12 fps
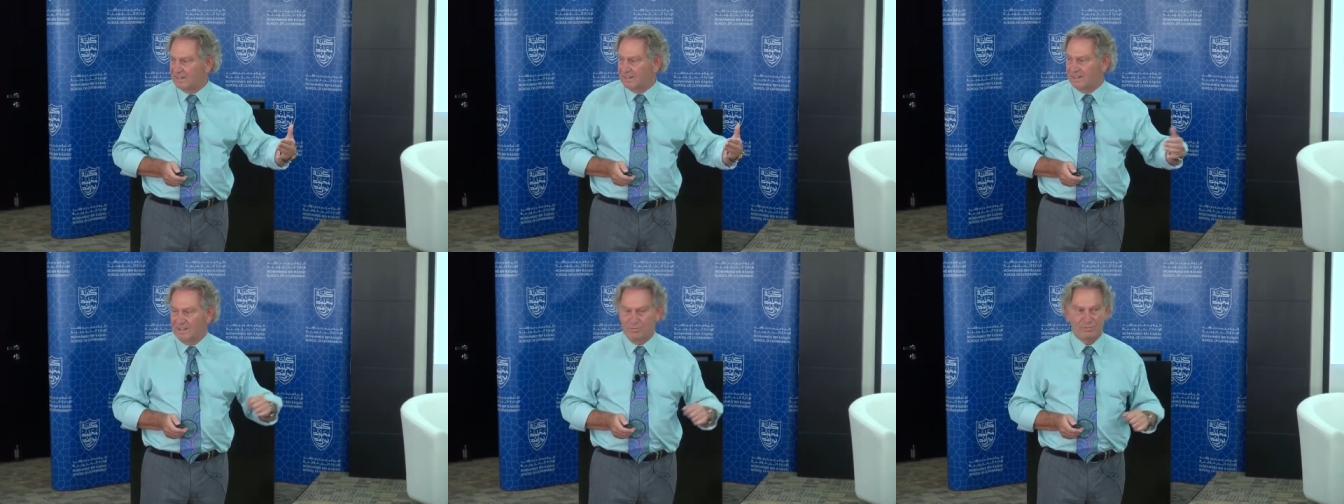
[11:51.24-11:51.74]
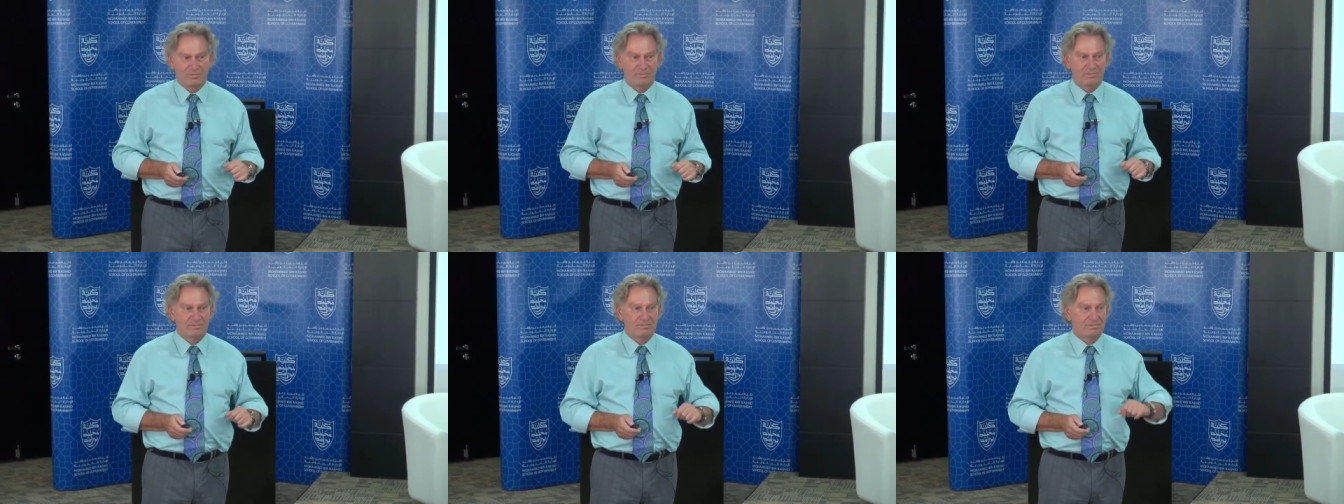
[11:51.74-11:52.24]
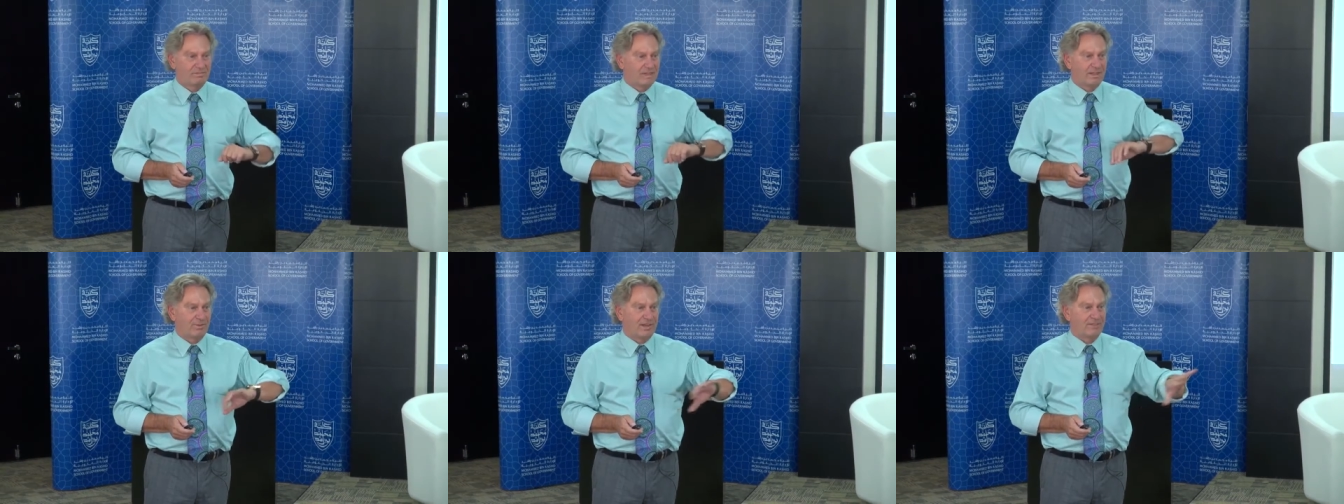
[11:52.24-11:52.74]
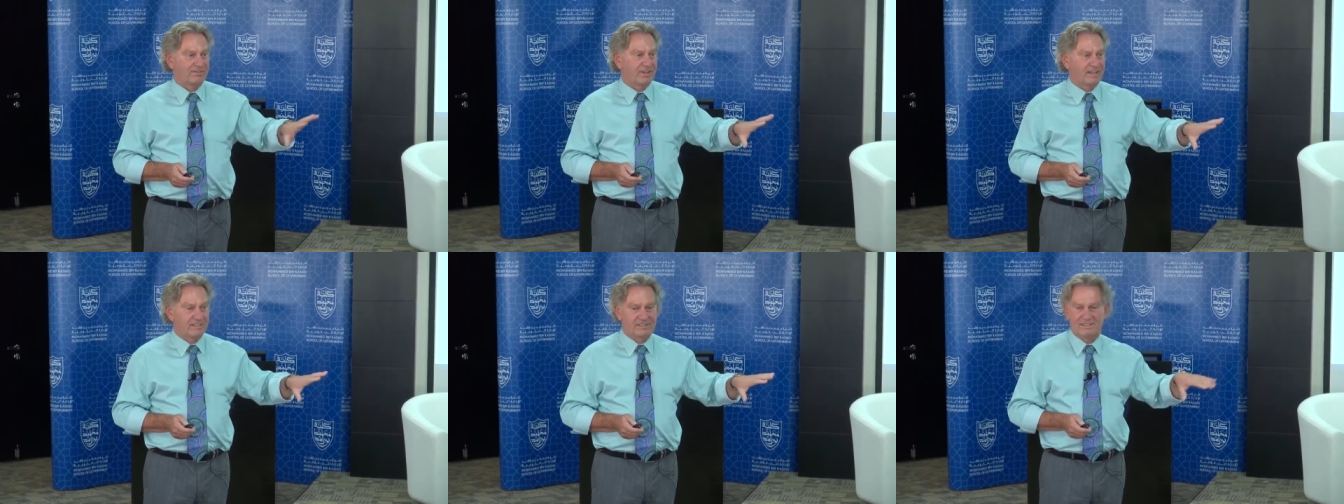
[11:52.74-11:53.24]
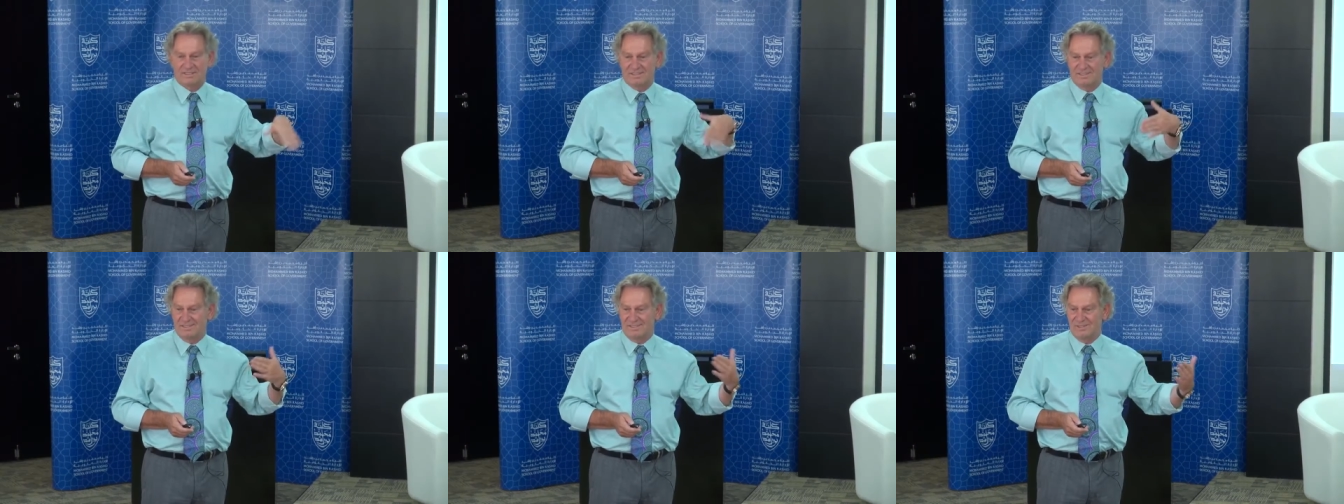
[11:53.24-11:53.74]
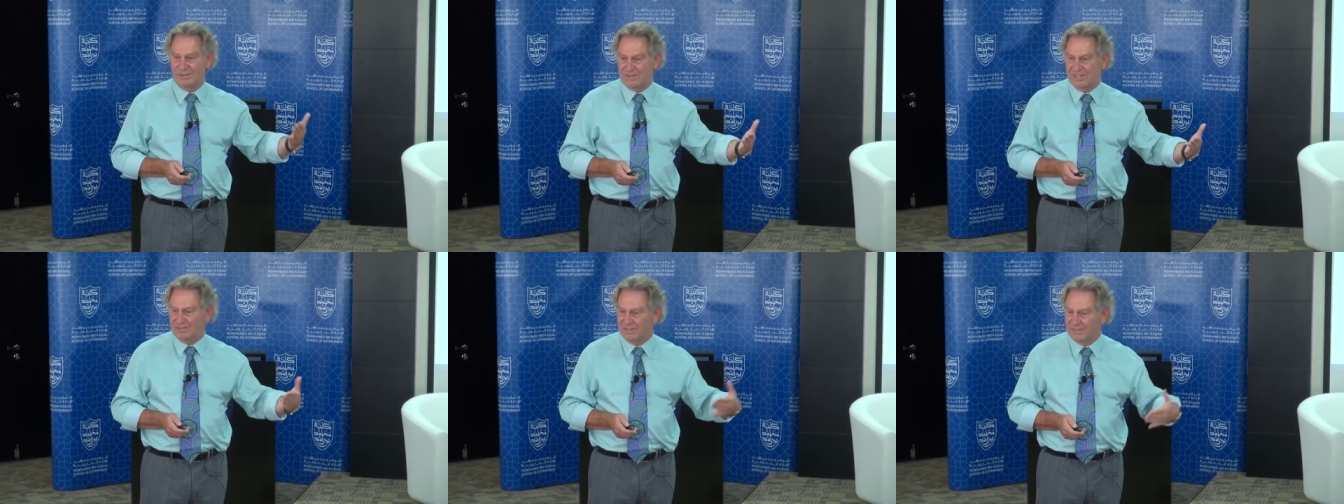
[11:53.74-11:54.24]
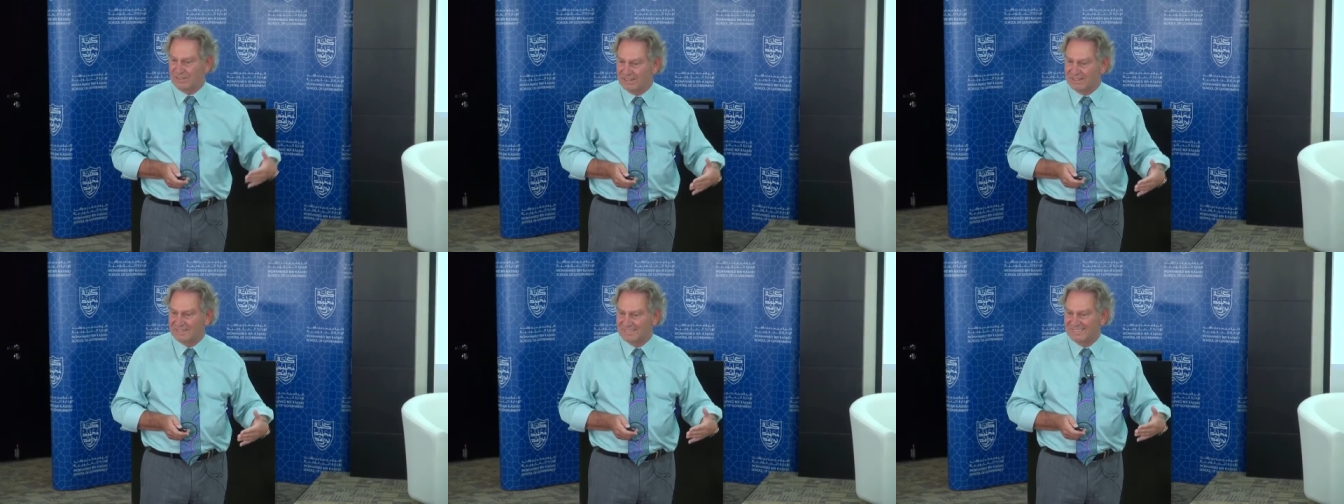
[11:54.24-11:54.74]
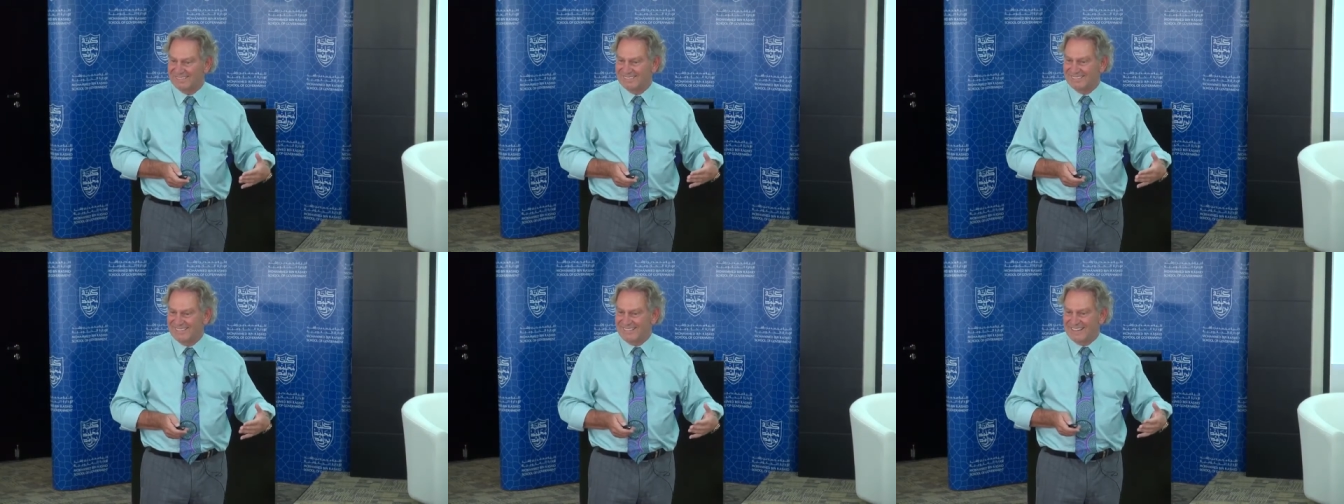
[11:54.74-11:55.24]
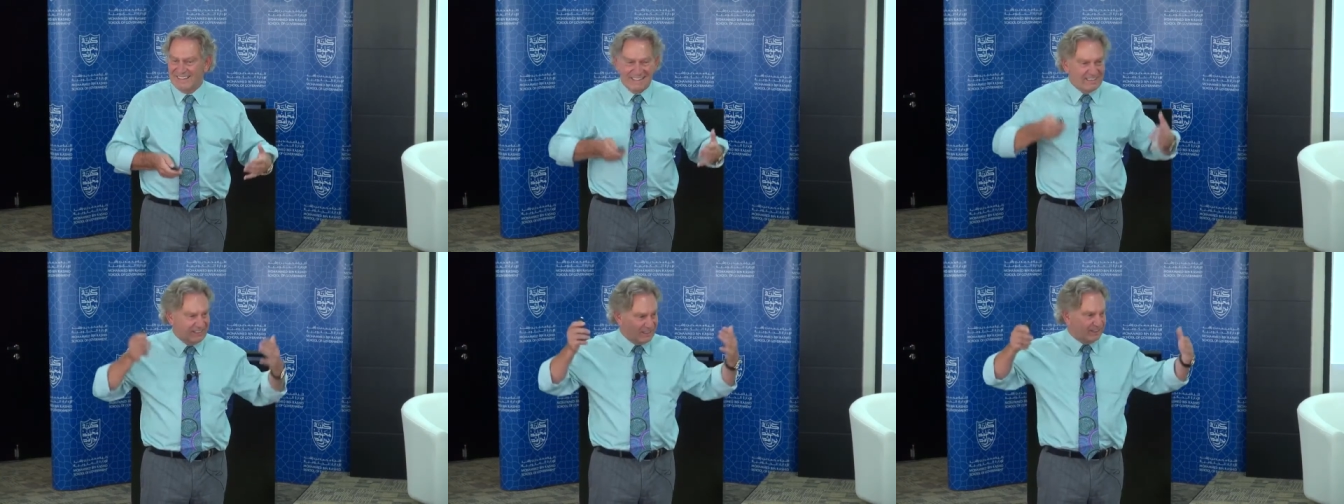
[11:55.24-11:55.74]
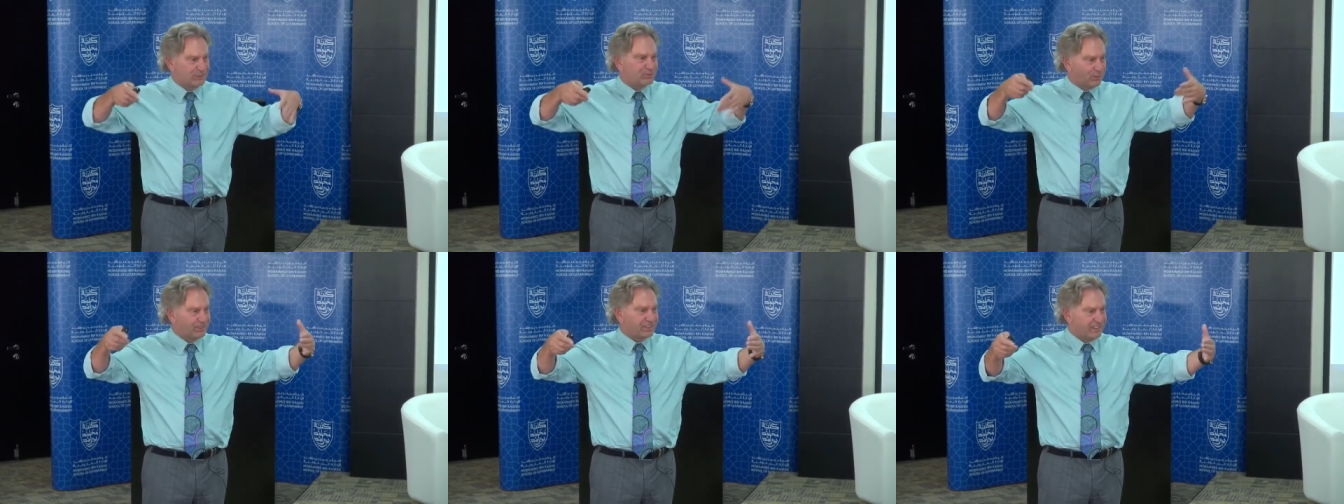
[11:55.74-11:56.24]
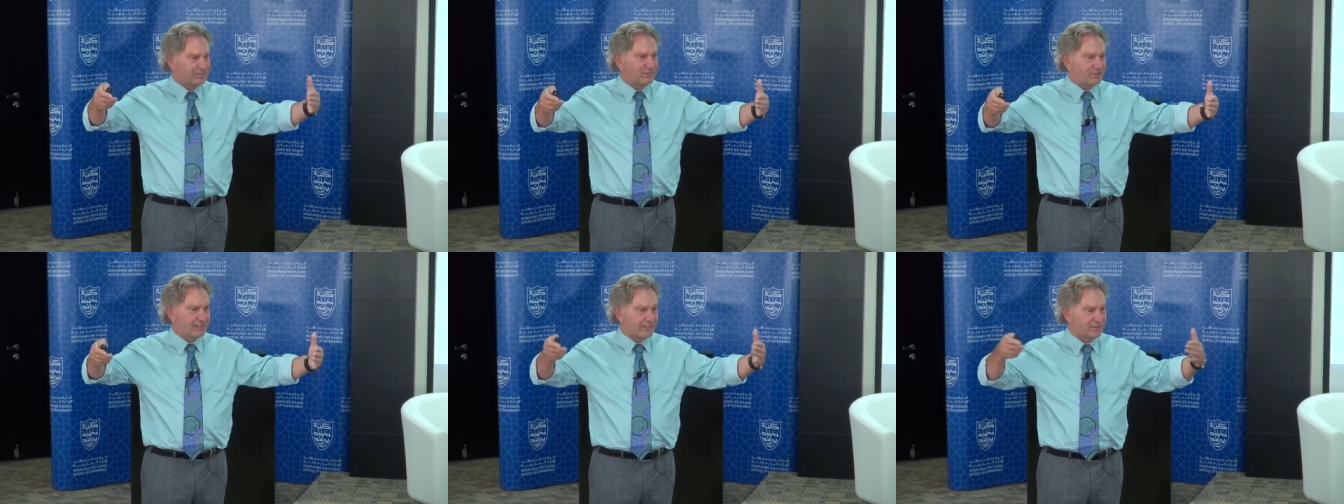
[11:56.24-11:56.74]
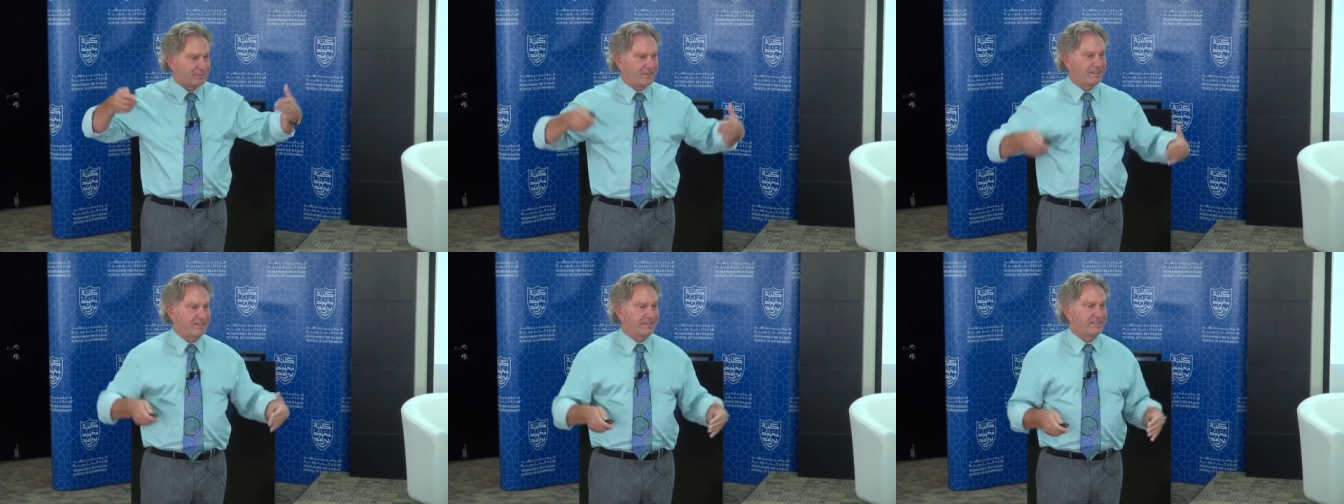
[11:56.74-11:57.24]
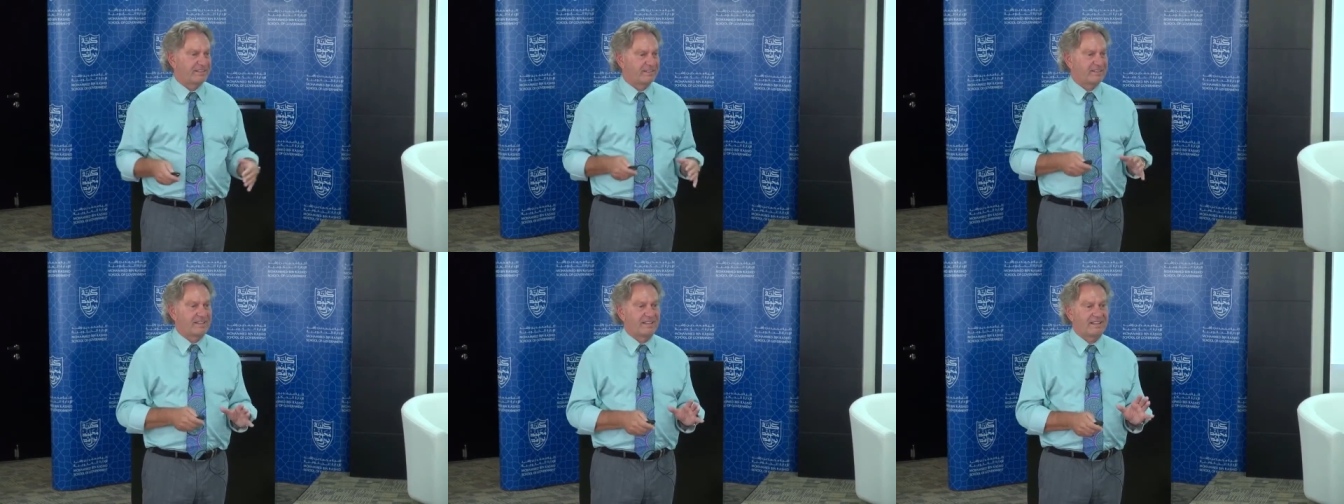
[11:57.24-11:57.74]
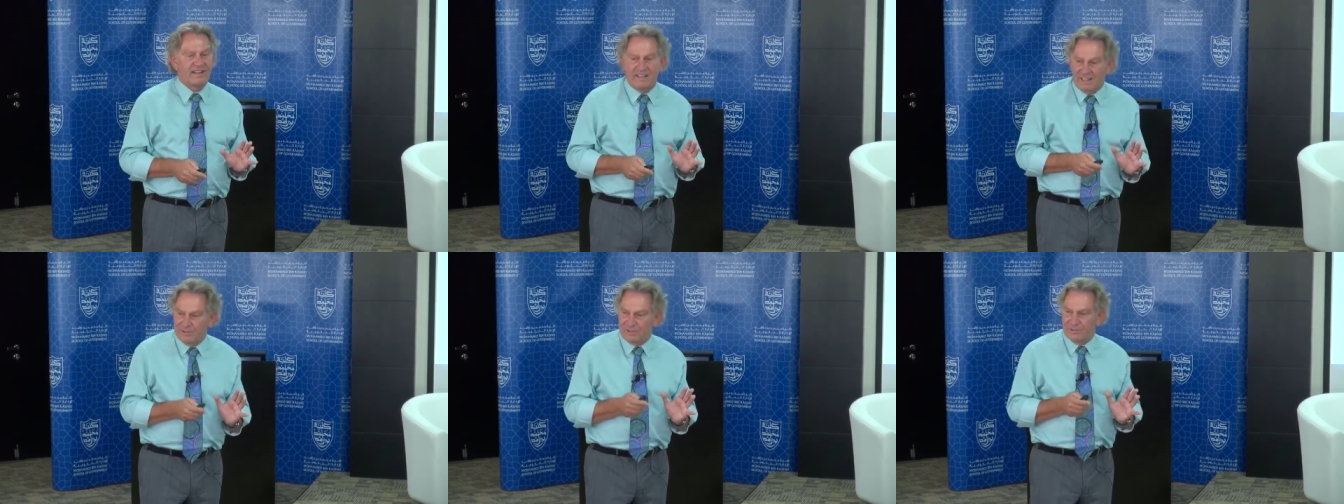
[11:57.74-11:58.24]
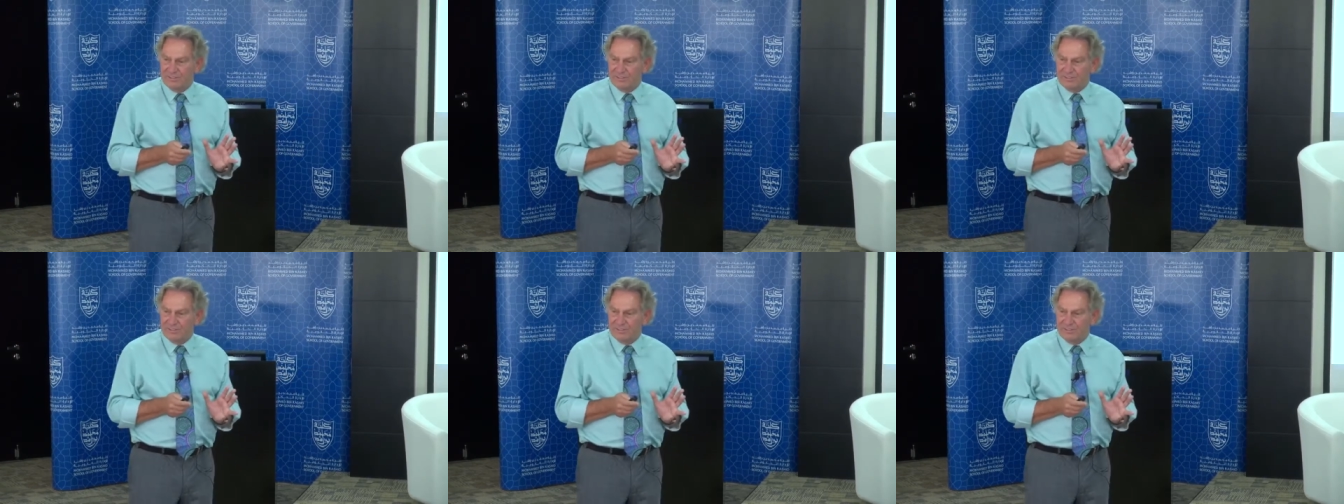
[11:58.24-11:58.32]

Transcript: Um, my wife hates not having a key. It, it is what is your experience, and if you